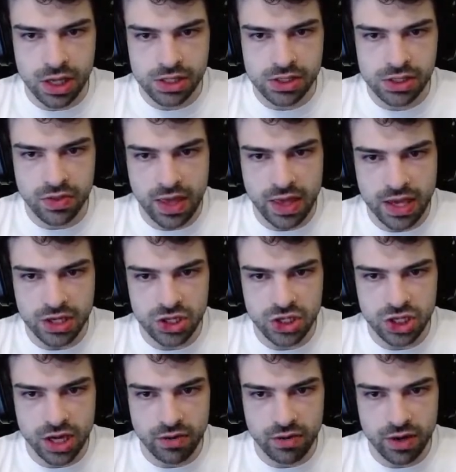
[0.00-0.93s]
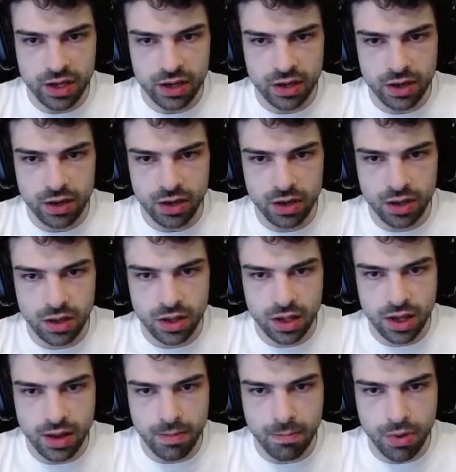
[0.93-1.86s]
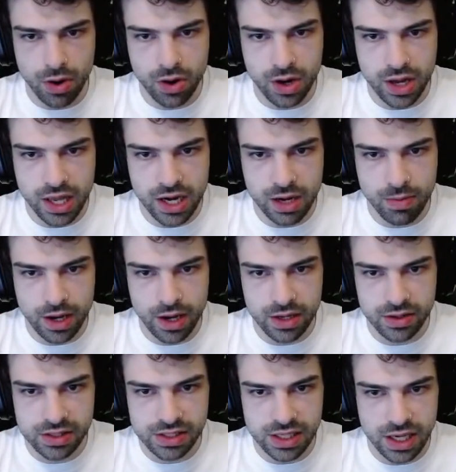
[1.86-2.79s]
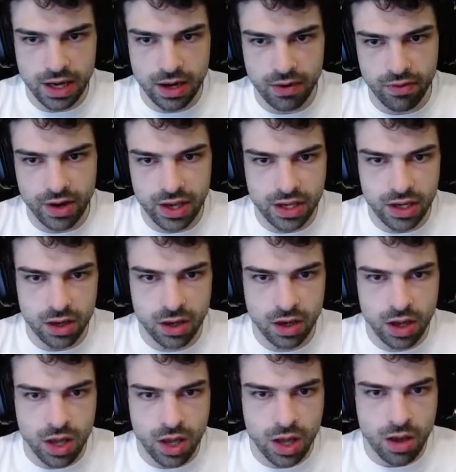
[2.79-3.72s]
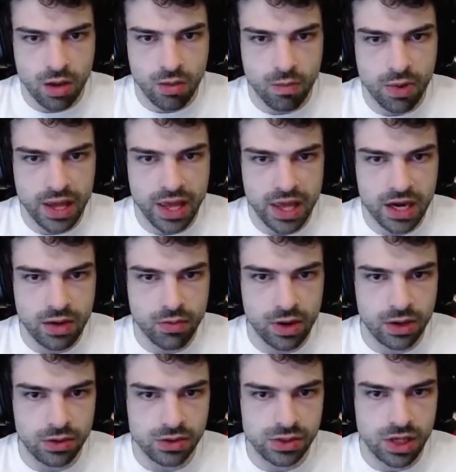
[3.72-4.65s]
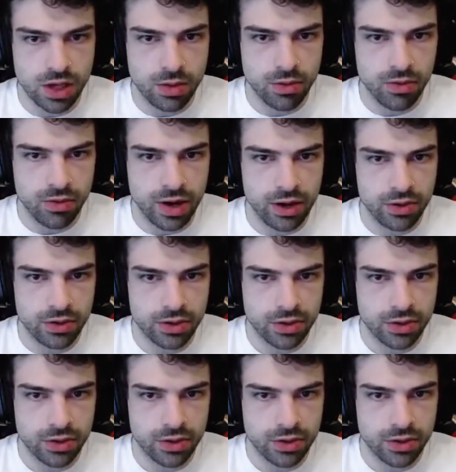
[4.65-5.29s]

so they can check right here and burn anybody that's hanging out right here. But anyone else coming around,